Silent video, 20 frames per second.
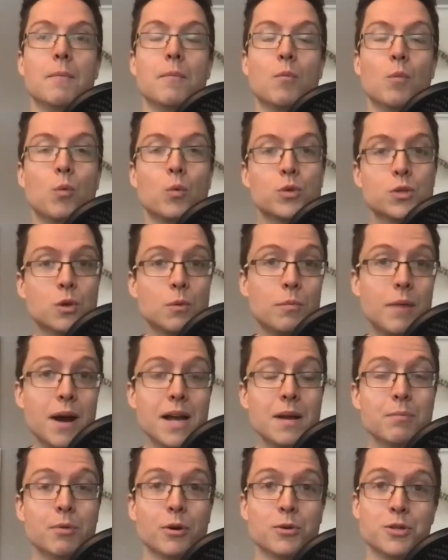So my
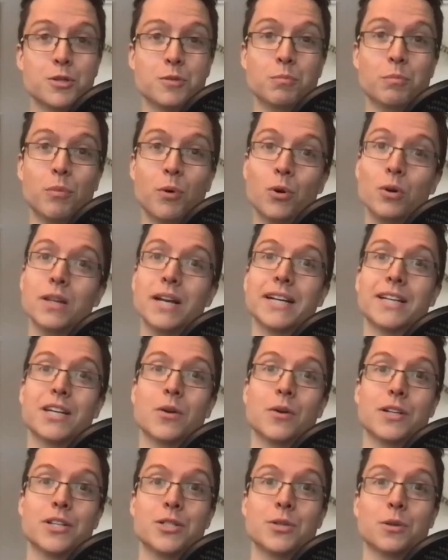approach is more like
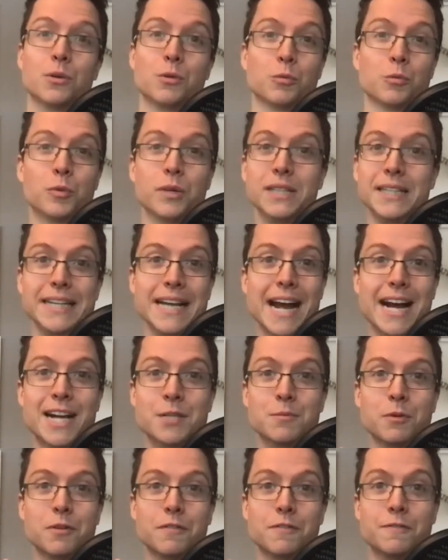going to a really
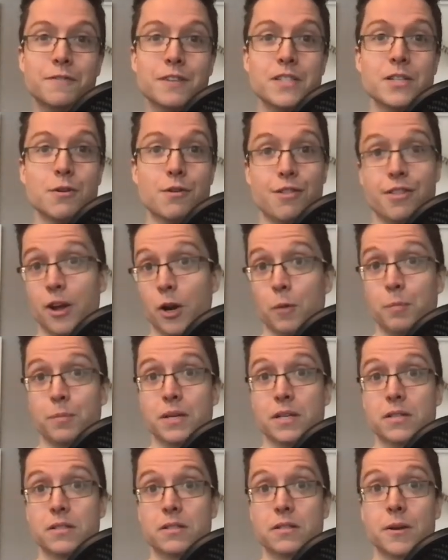expert
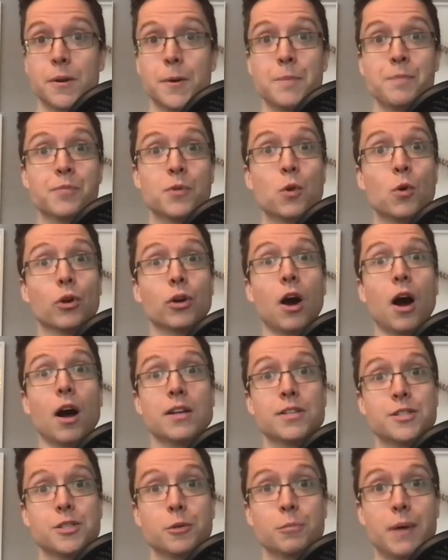physiotherapist or an
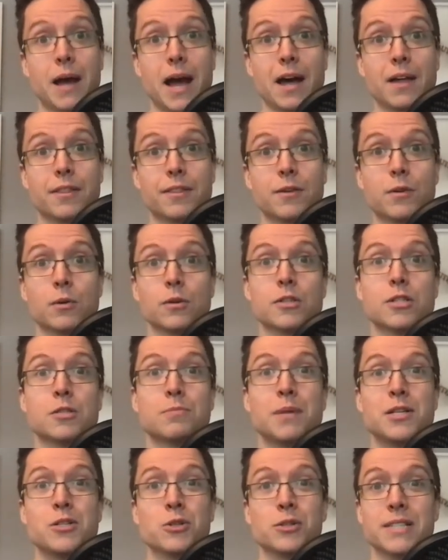osteopath or a
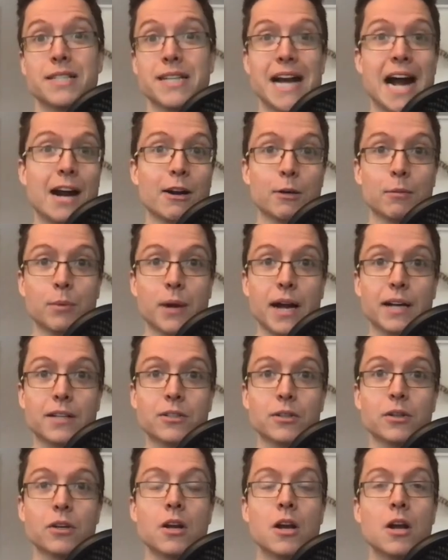specialty
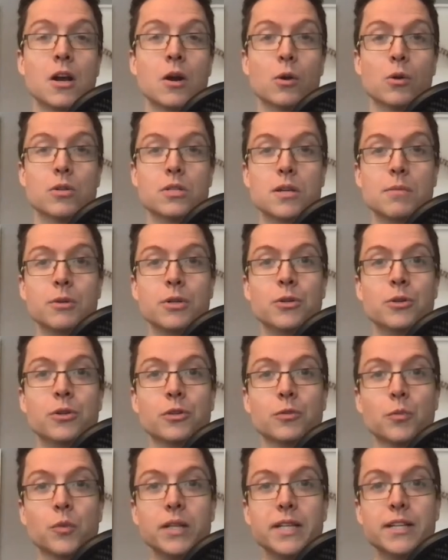chiropractor or someone who can
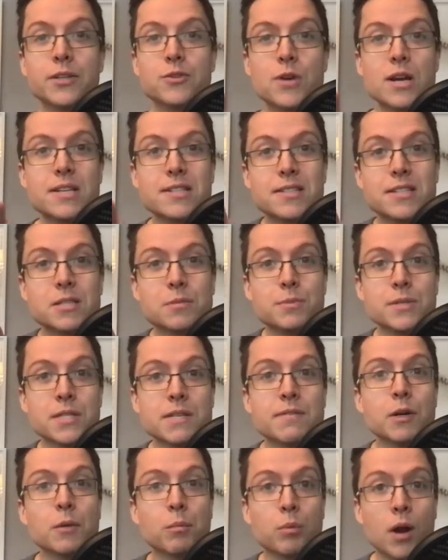really address the
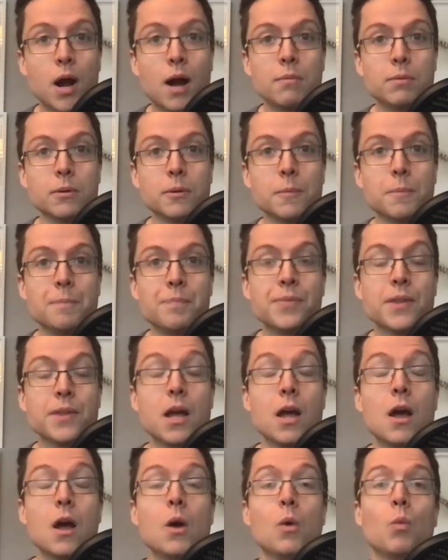specific problem
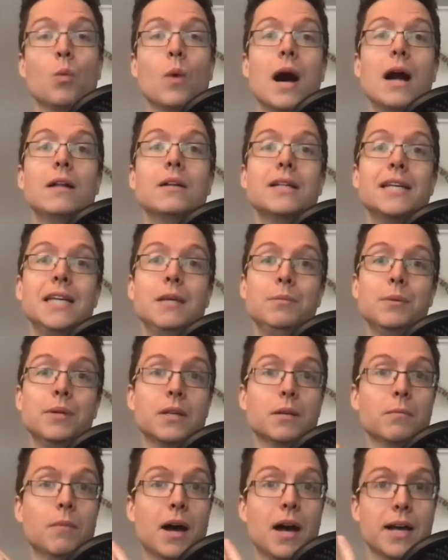while keeping
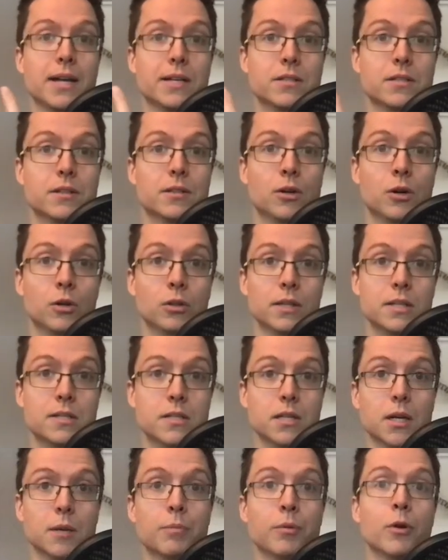in mind the
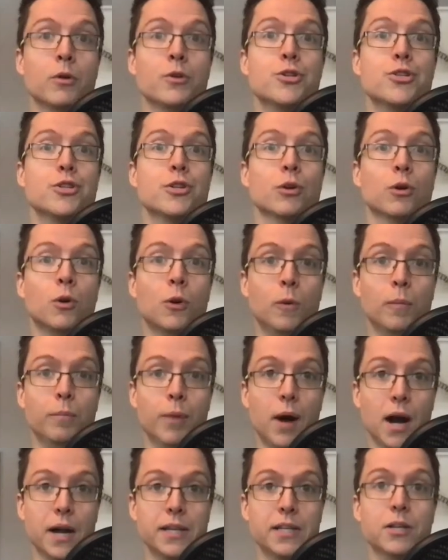holistic approach, your whole
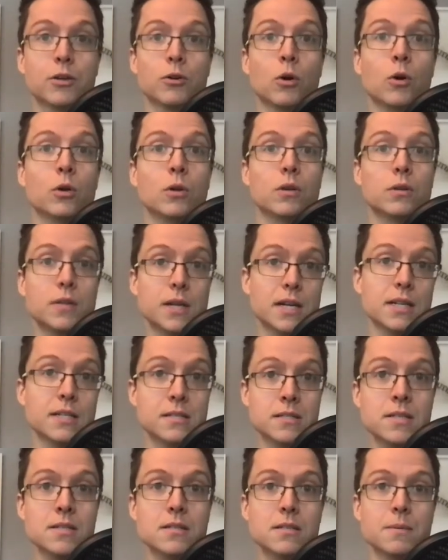body, your whole
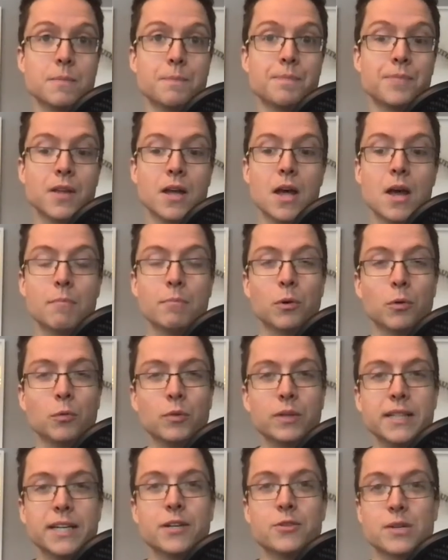system, but
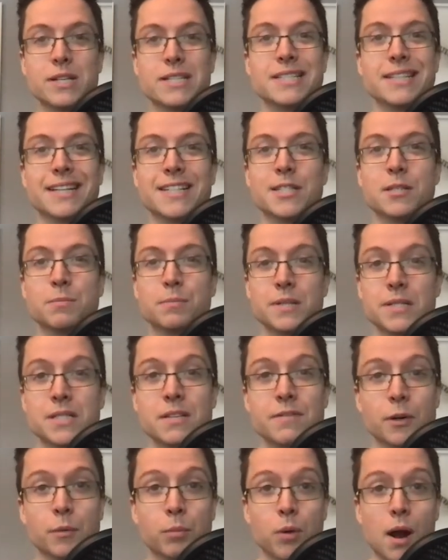really addressing that
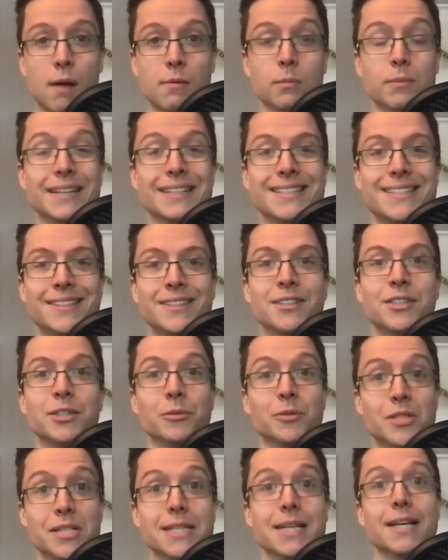specific problem until you
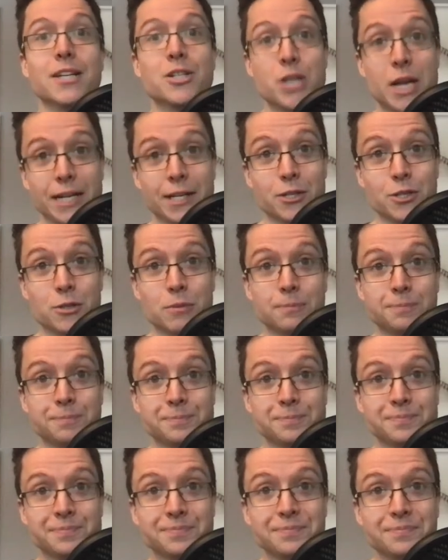see a change.
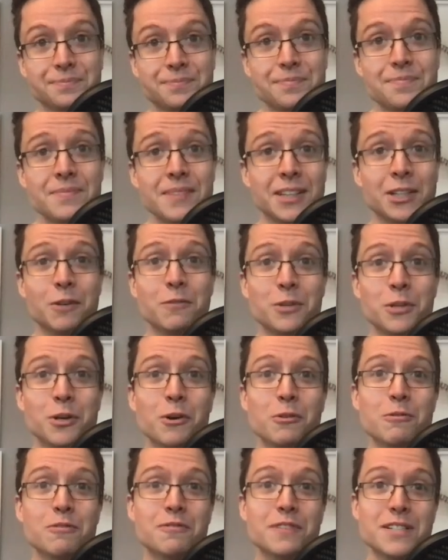You know, if you go
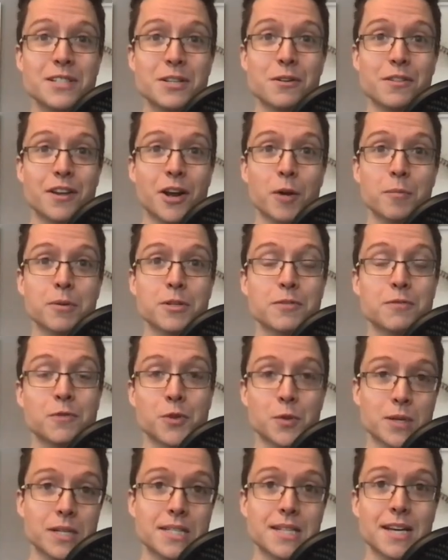to a physiotherapist for
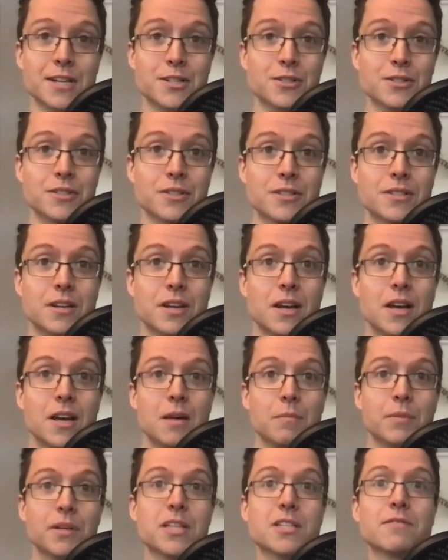3 sessions
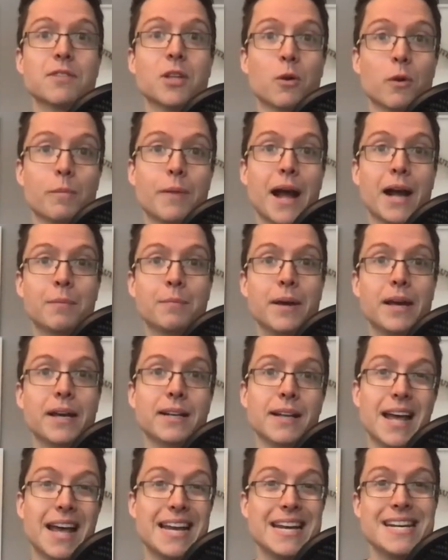because of lower back pain
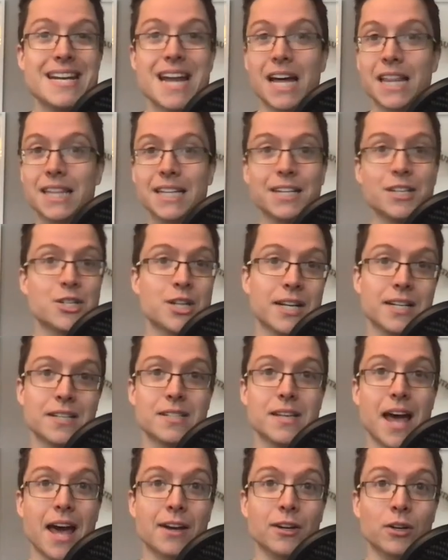and nothing changes
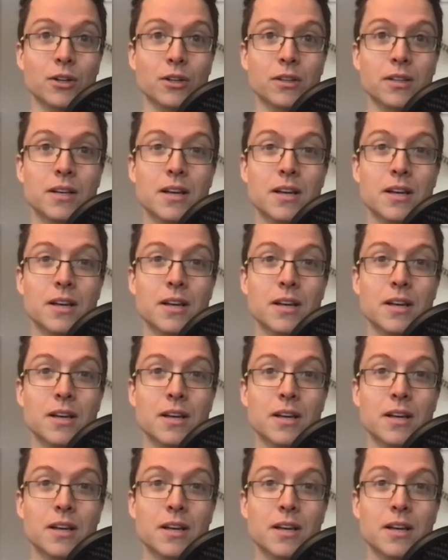at all,